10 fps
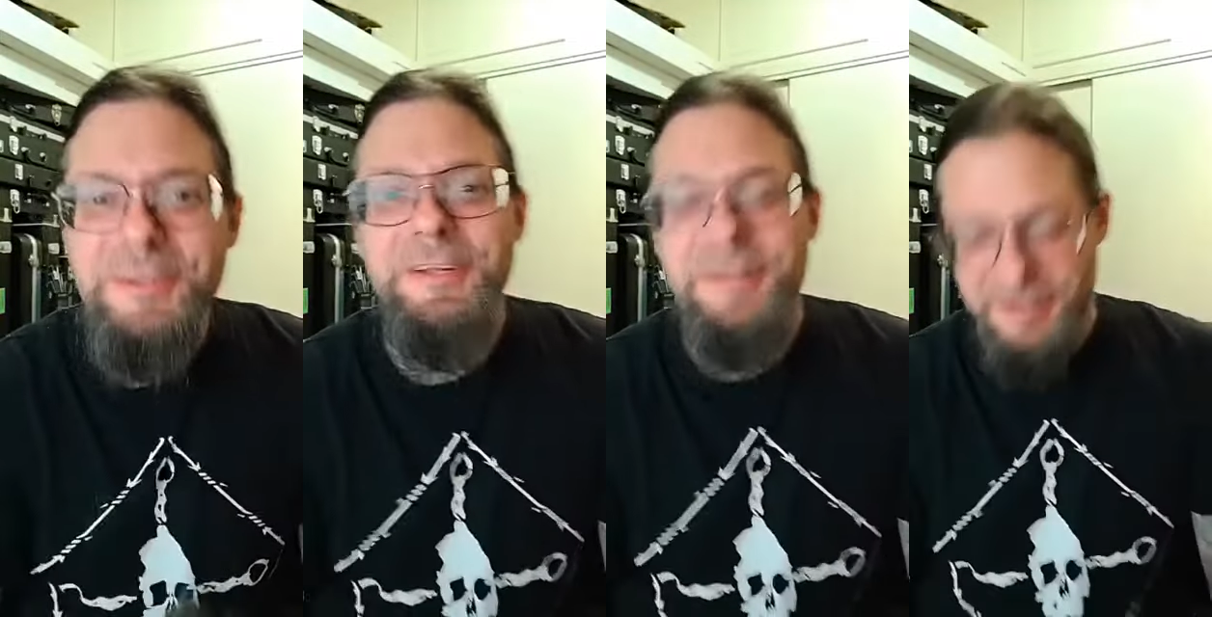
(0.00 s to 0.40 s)

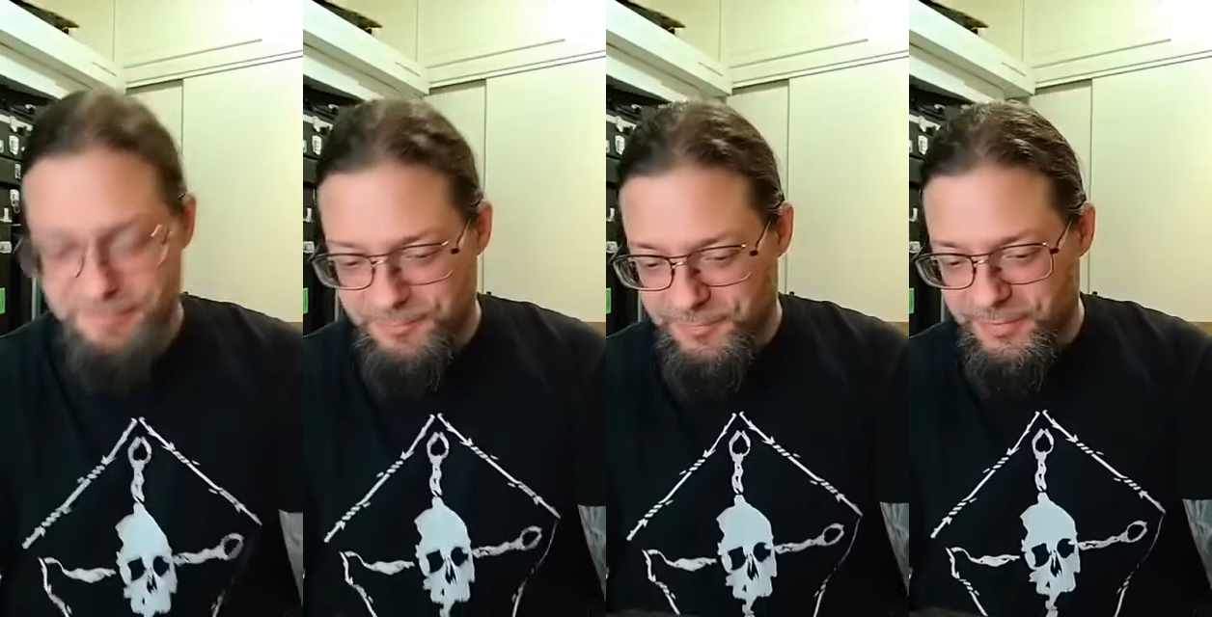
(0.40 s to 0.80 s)
I
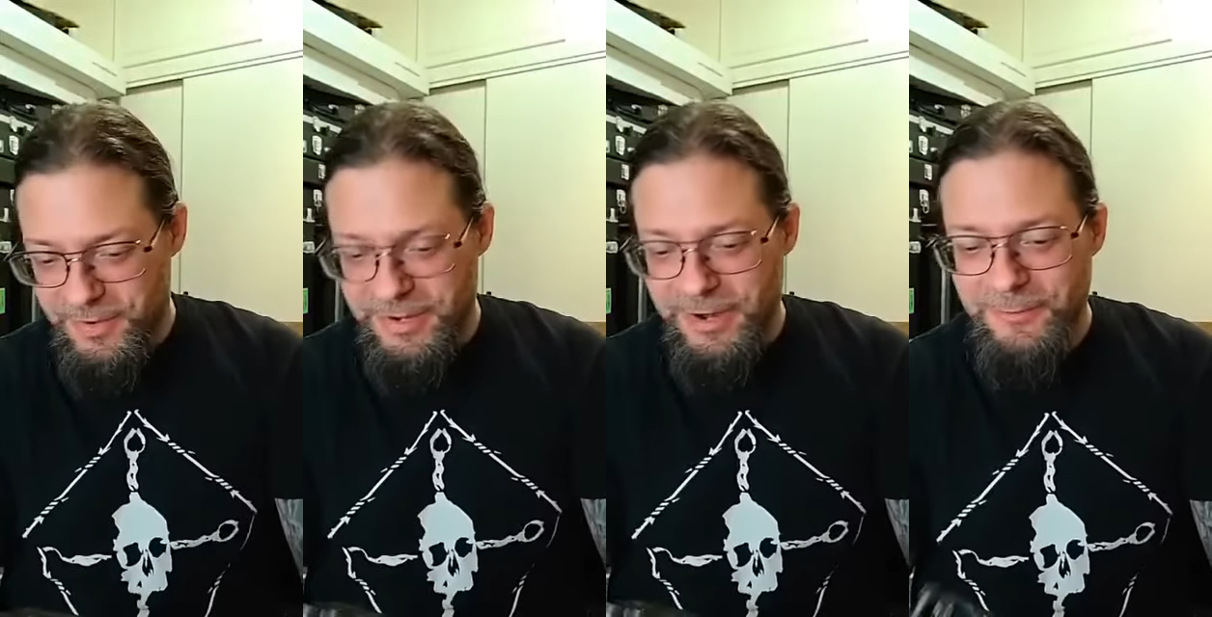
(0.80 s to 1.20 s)

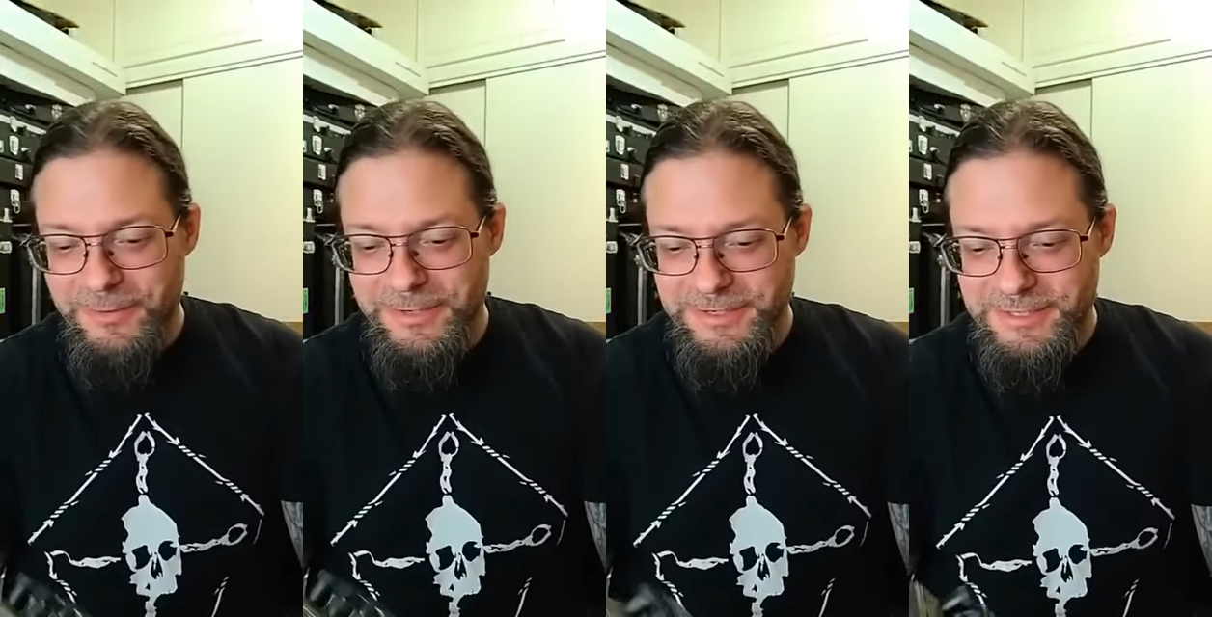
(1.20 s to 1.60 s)
want
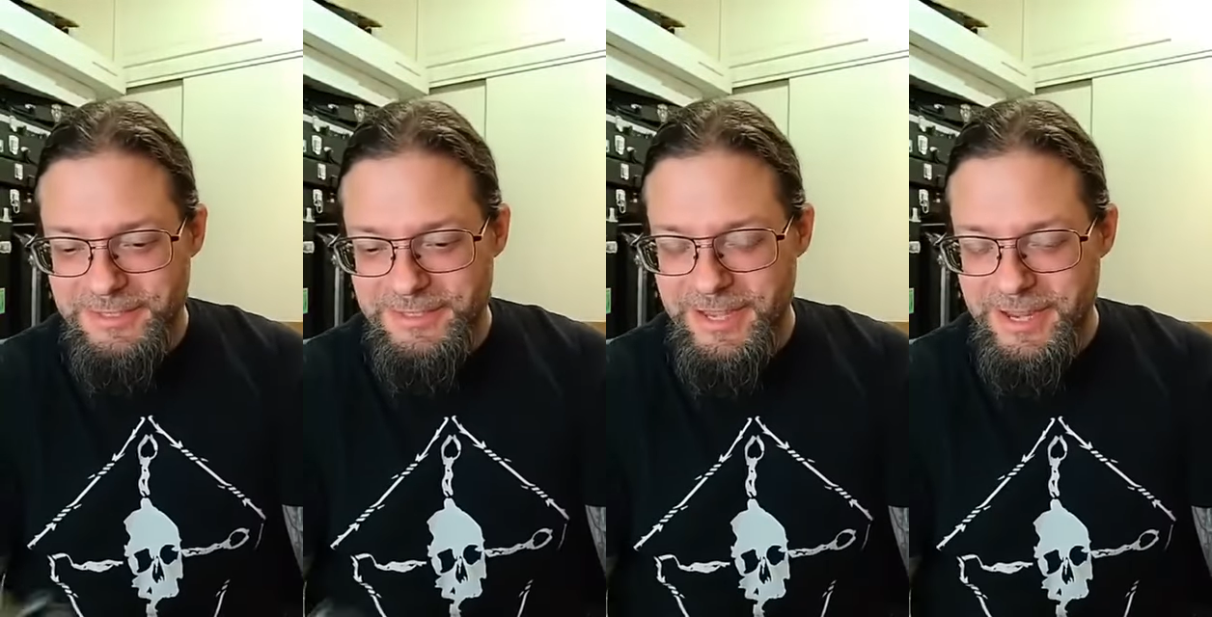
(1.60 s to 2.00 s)
to
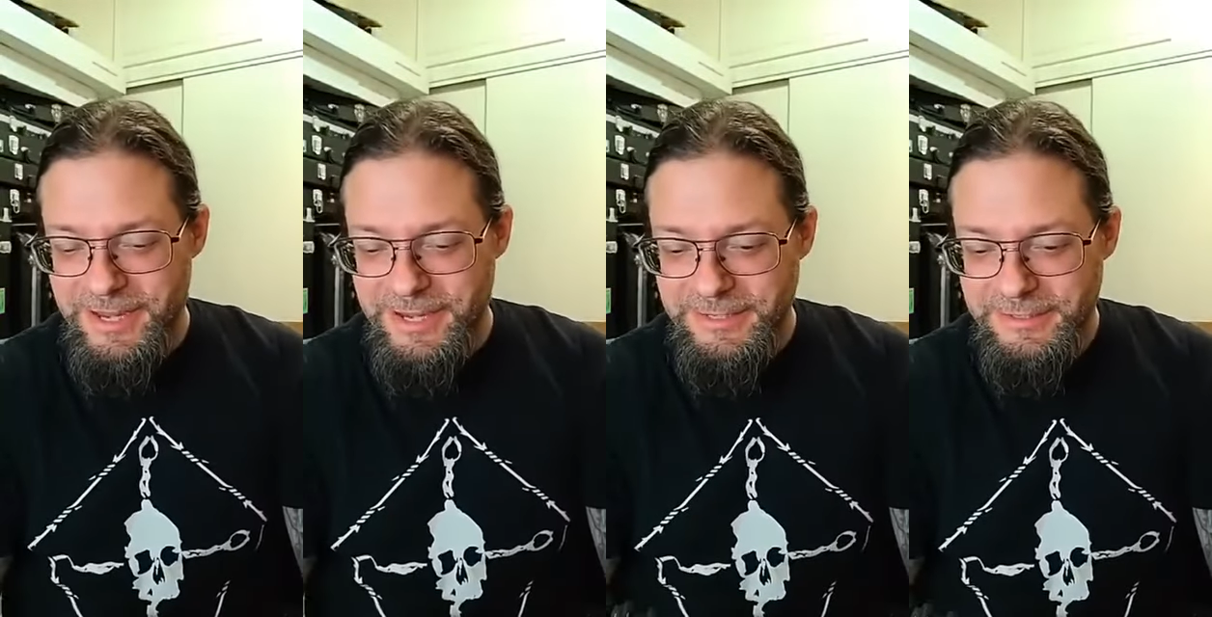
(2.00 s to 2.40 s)

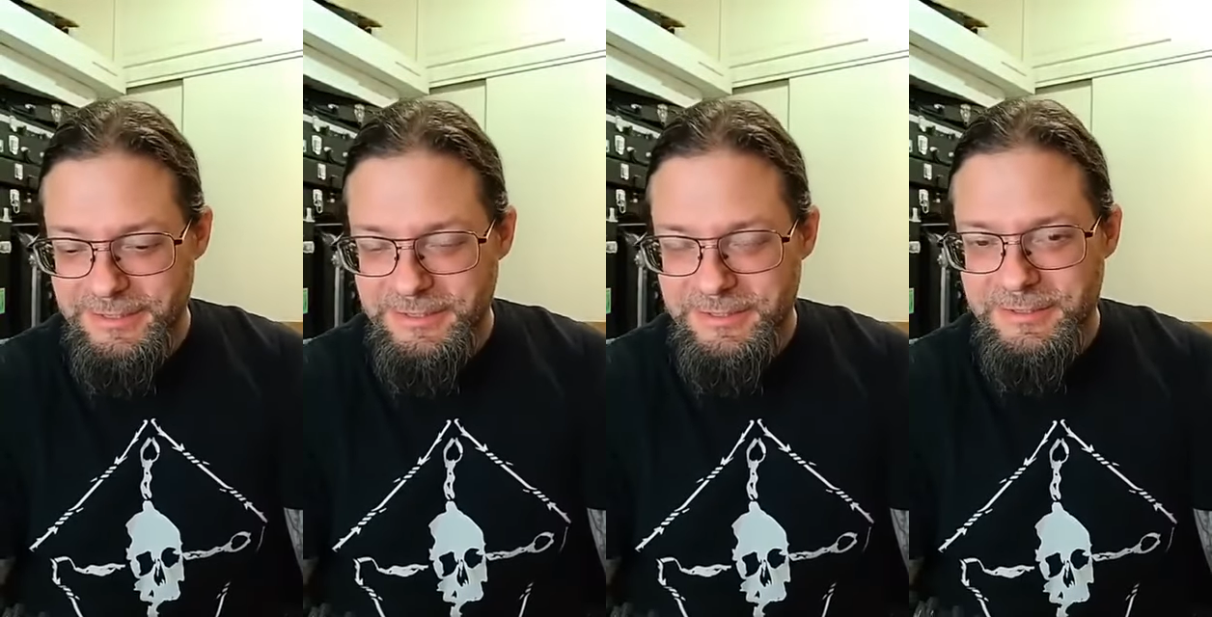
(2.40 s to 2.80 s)
say
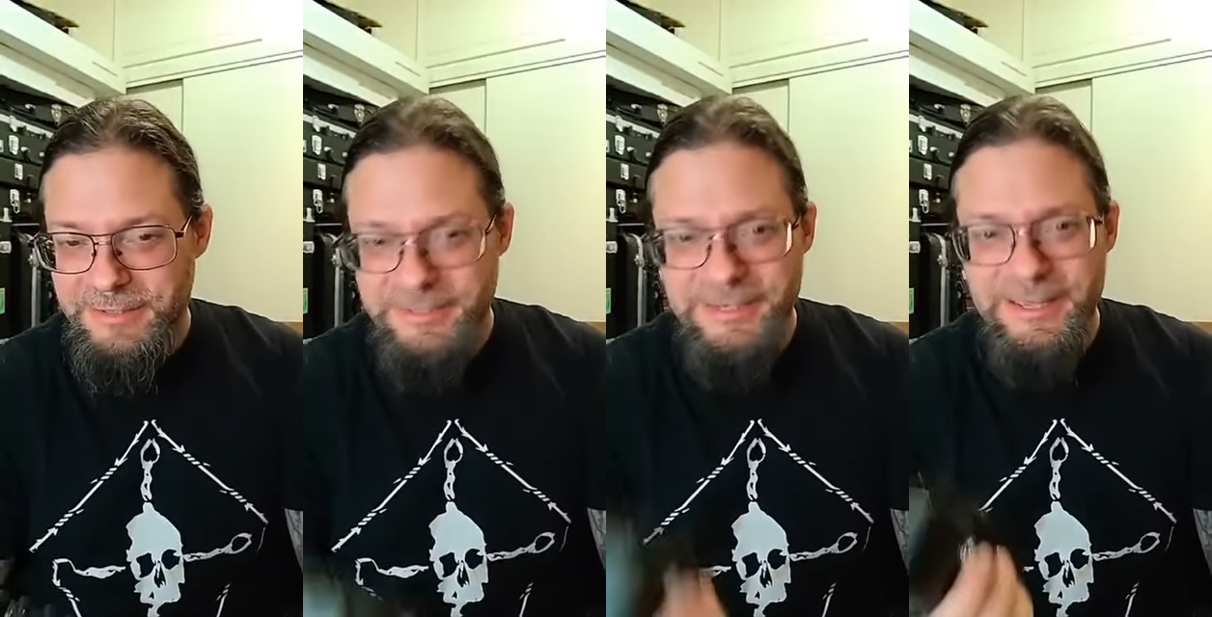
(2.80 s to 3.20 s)
this
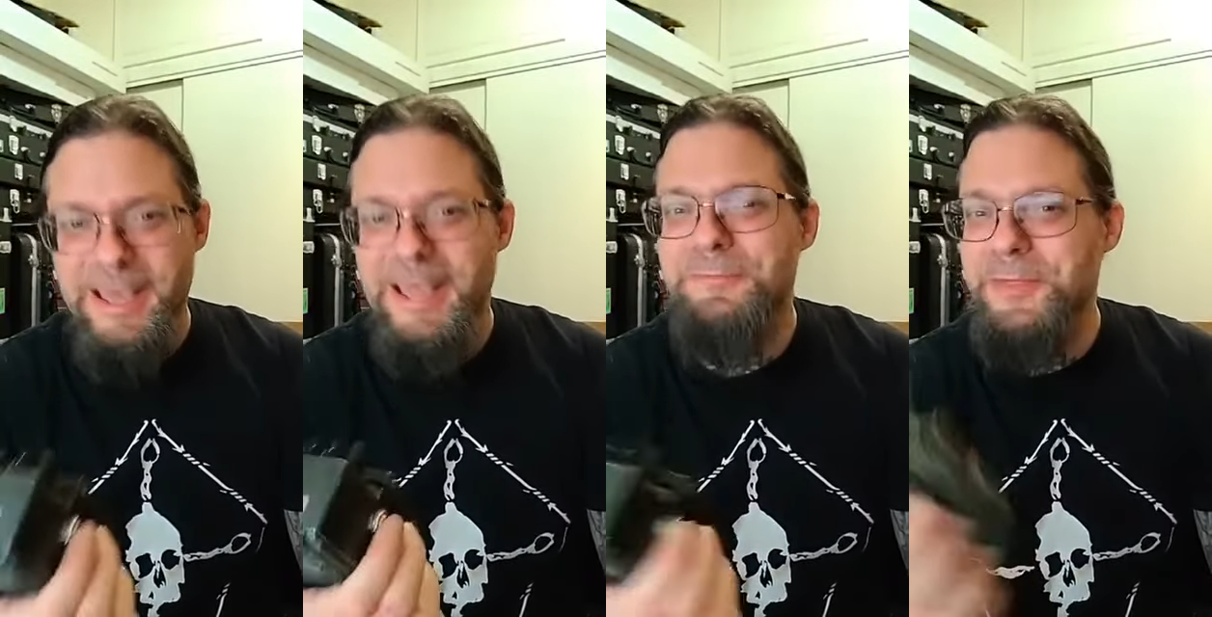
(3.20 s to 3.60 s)

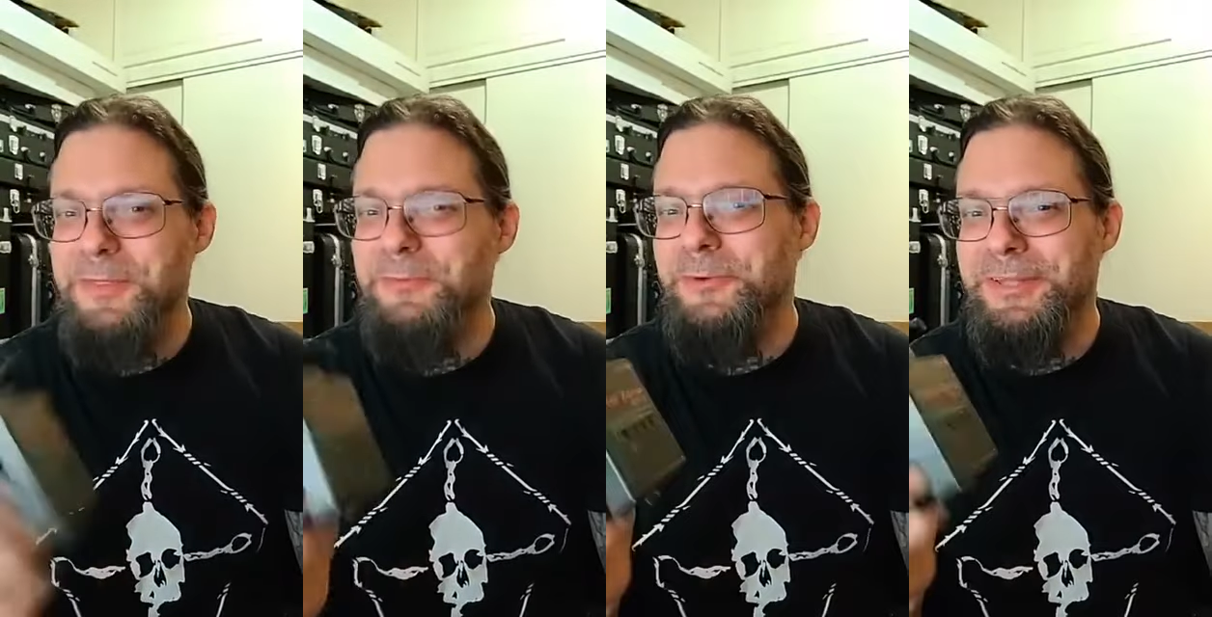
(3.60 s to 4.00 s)
can't be the
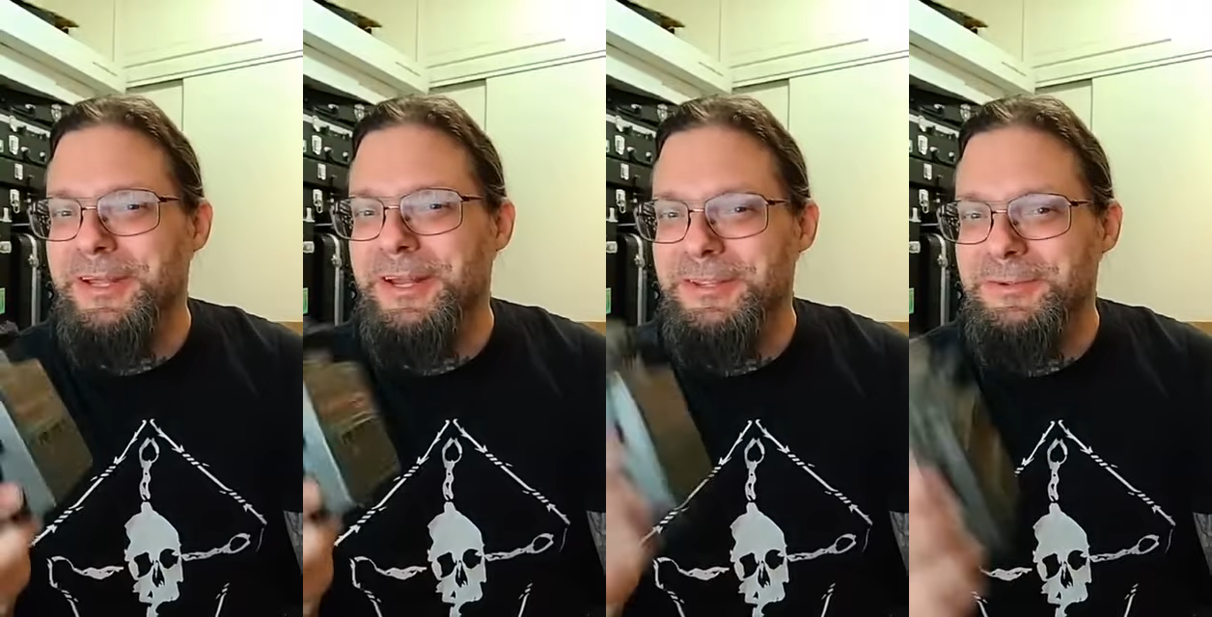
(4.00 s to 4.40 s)
one that I
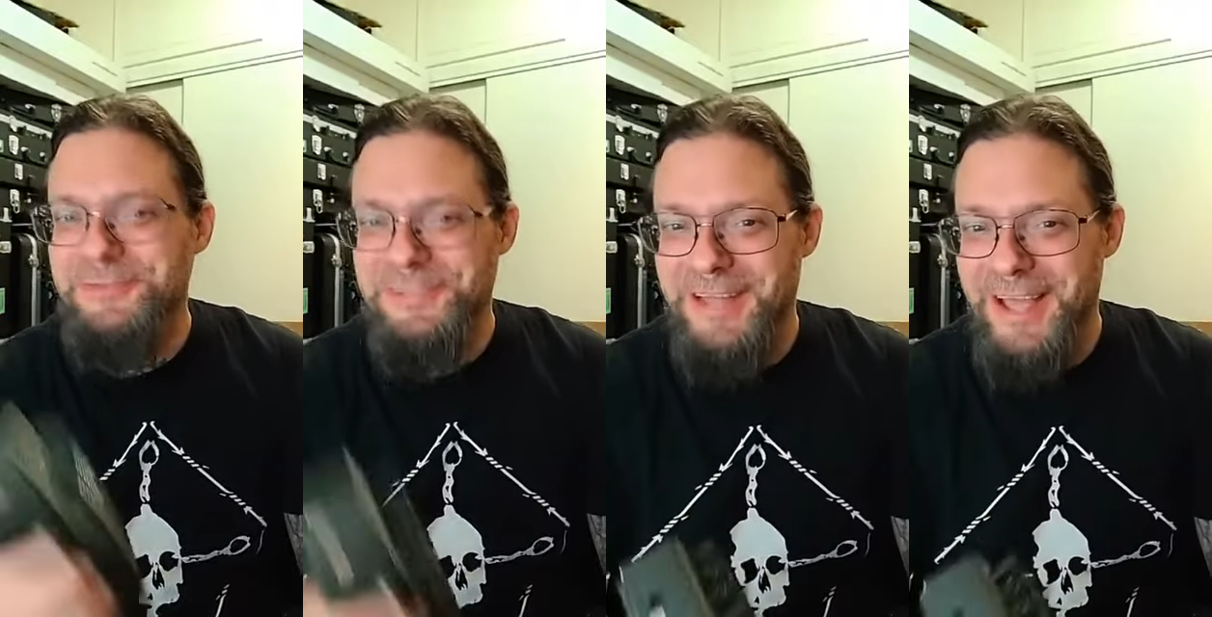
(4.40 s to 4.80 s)
used in
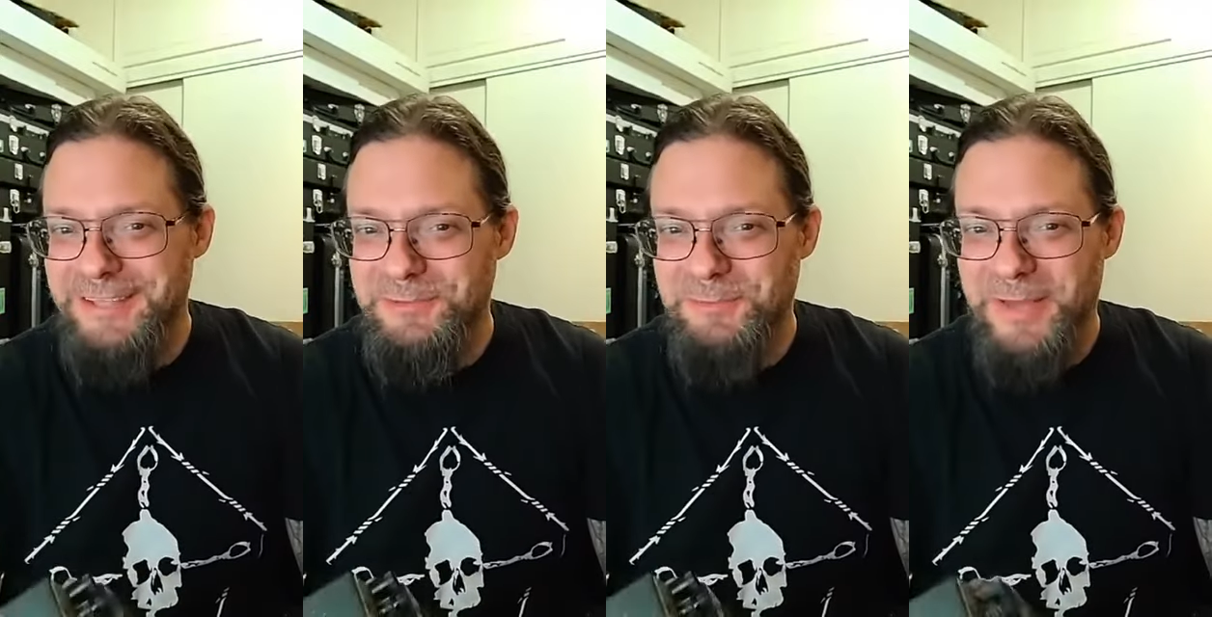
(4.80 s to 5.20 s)
Acid Bath.